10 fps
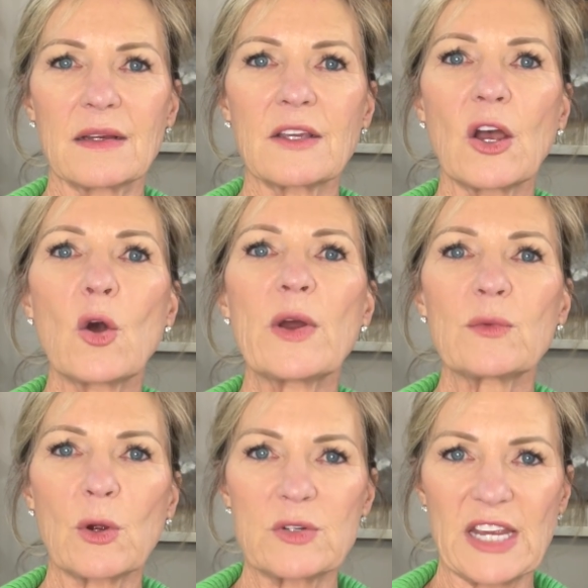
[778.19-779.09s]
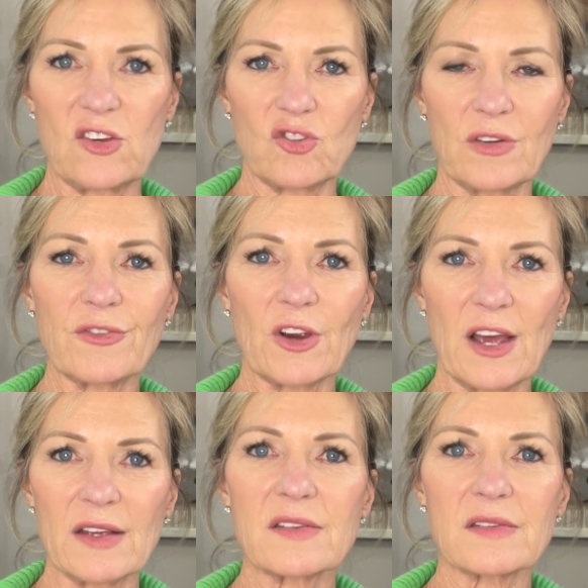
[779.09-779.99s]
go in rotation for
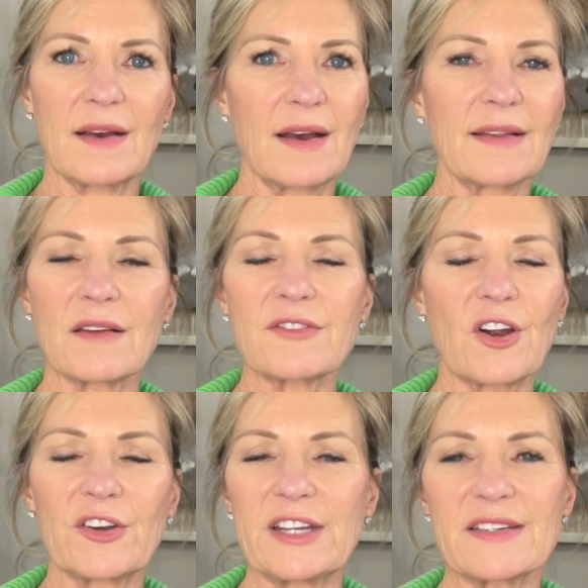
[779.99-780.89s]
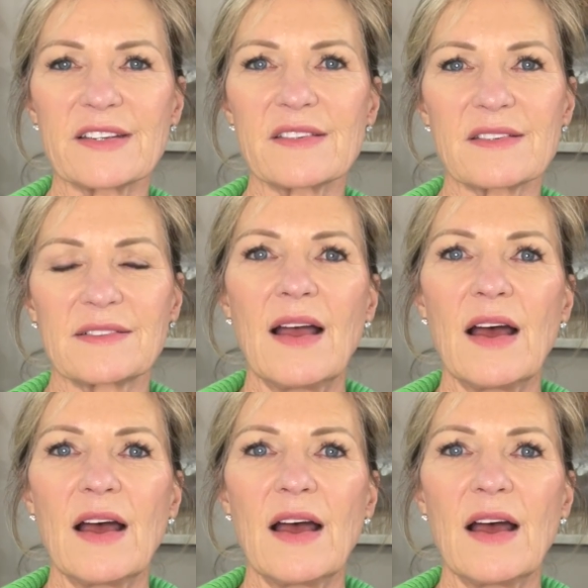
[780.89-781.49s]
us. I love carnitas.